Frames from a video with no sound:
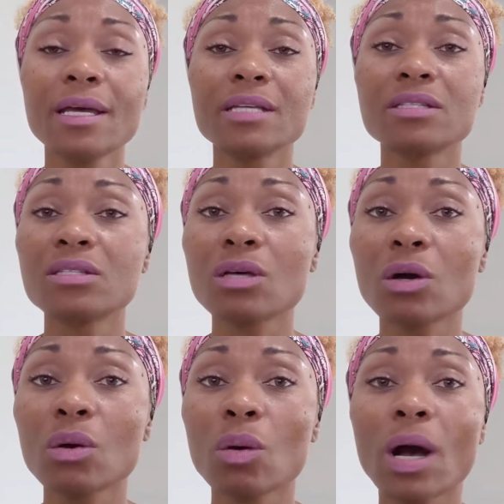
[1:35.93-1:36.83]
And
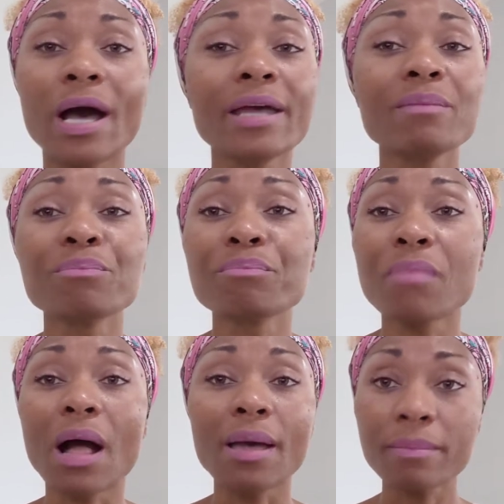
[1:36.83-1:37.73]
so I'm
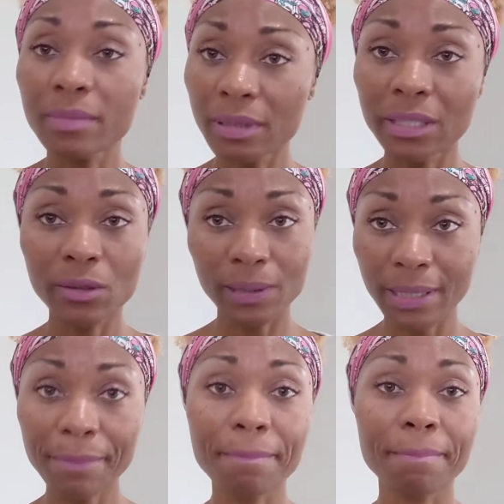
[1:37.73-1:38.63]

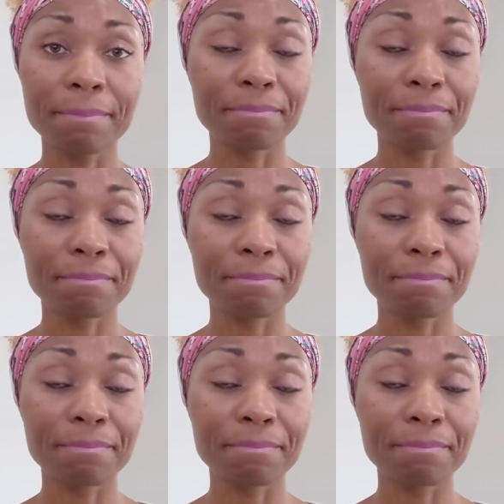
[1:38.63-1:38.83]
literally